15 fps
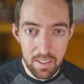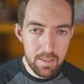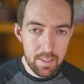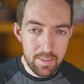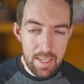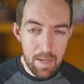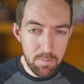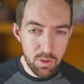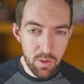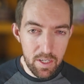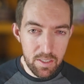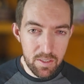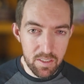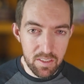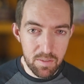This
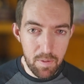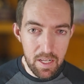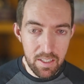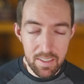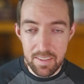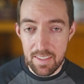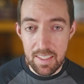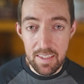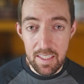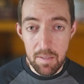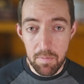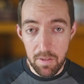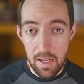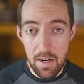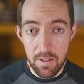abjuration spell is in the
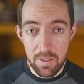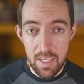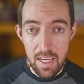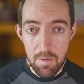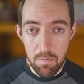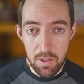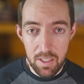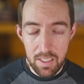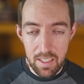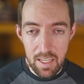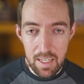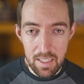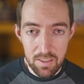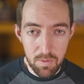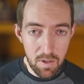player's handbook,
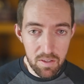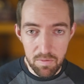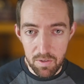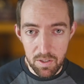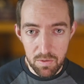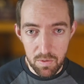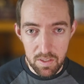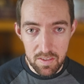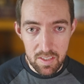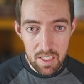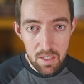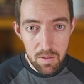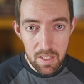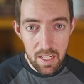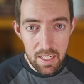and it's one of the first ones that
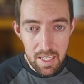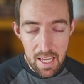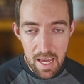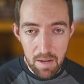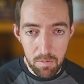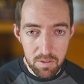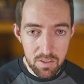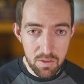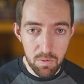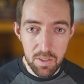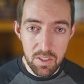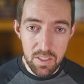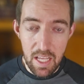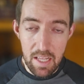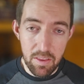you can get once you
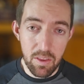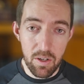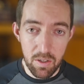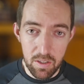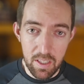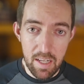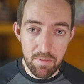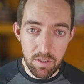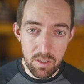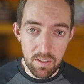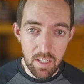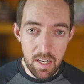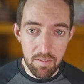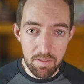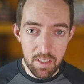reach that third
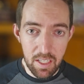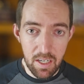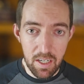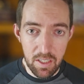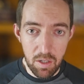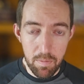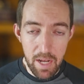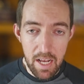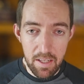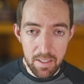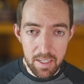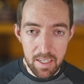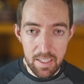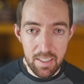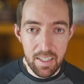level of cleric or
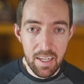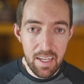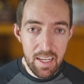paladin,